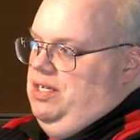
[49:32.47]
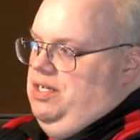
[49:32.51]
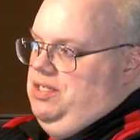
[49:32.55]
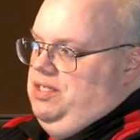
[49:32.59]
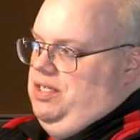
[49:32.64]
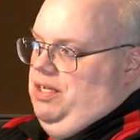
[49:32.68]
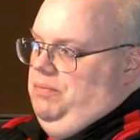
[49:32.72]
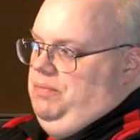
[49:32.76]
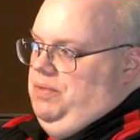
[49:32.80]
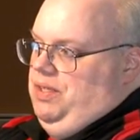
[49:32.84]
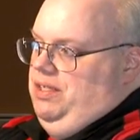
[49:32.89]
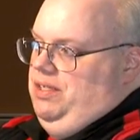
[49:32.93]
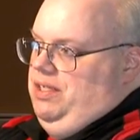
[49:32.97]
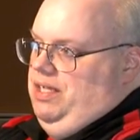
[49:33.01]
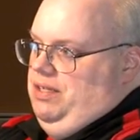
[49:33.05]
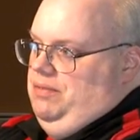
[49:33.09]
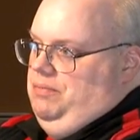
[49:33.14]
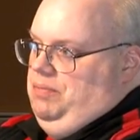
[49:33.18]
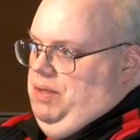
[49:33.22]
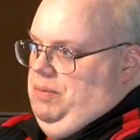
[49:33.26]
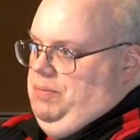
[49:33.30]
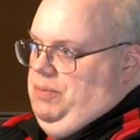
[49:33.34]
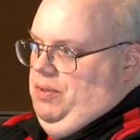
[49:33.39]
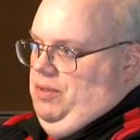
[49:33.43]
something
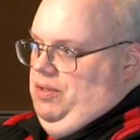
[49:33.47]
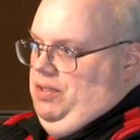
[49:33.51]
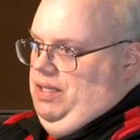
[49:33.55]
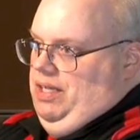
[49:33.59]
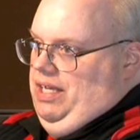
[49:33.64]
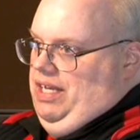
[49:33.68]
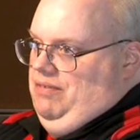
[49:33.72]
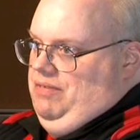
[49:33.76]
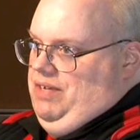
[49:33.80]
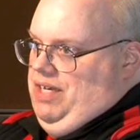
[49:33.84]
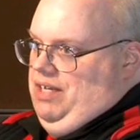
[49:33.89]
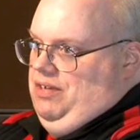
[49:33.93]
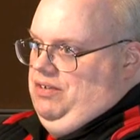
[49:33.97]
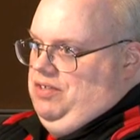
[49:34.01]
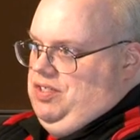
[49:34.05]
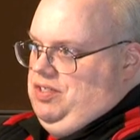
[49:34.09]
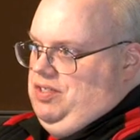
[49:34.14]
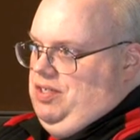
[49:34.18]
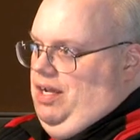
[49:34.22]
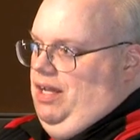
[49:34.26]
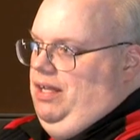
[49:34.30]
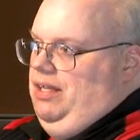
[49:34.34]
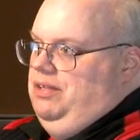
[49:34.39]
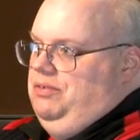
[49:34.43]
that people have got a
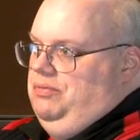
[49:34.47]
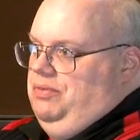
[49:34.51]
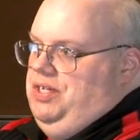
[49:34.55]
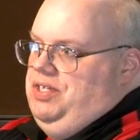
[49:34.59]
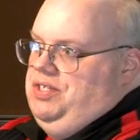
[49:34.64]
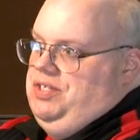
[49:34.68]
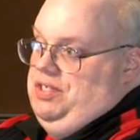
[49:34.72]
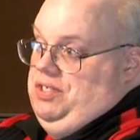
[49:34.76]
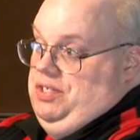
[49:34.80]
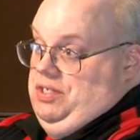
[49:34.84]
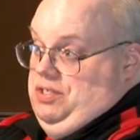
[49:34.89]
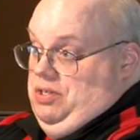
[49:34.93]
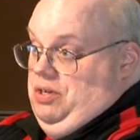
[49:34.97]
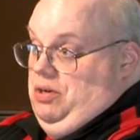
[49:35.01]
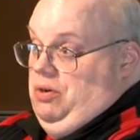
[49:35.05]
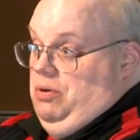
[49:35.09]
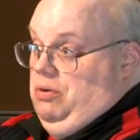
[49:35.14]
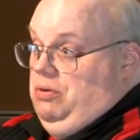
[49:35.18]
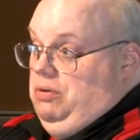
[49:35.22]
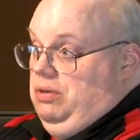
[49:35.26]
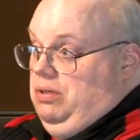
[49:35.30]
solid reason to do,